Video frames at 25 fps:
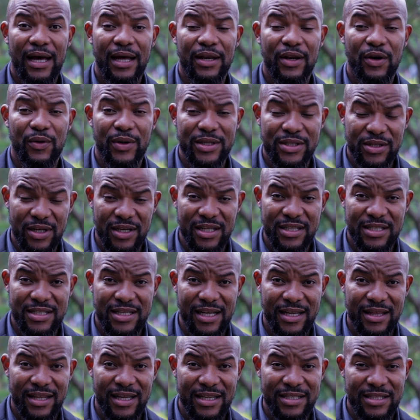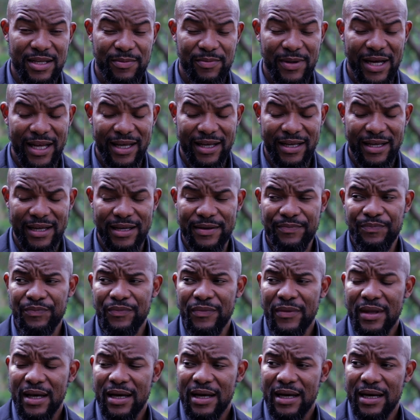No one's going to stick things in my ear.
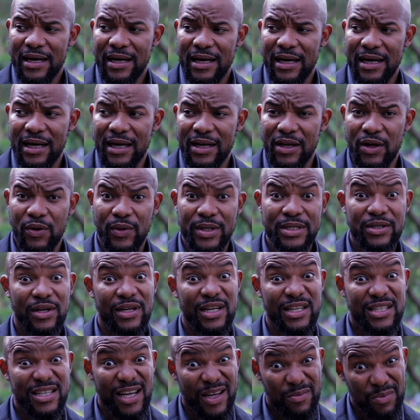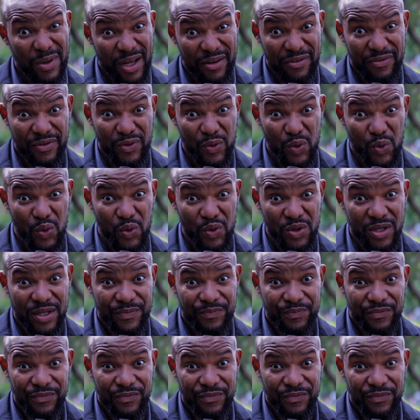No one's going to take my food.